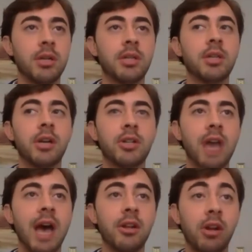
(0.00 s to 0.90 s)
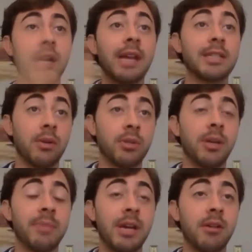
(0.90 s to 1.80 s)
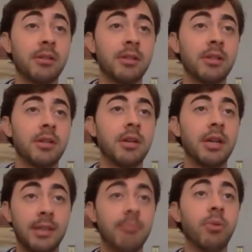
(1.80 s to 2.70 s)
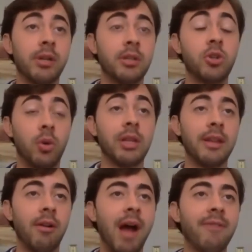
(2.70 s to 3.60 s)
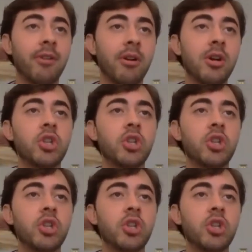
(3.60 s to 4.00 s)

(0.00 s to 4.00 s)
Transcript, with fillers: such that you're going to get sick with something else at some point shortly thereafter.